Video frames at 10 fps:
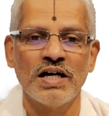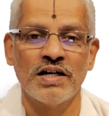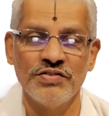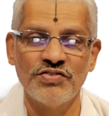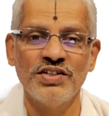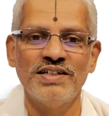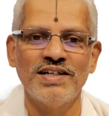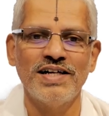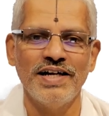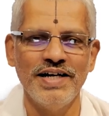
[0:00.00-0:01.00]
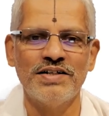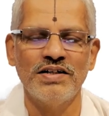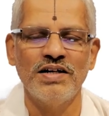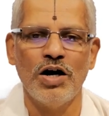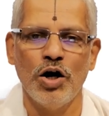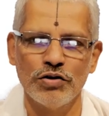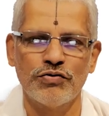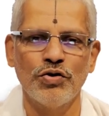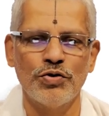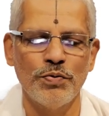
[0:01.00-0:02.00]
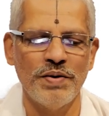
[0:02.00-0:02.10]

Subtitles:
considered it also to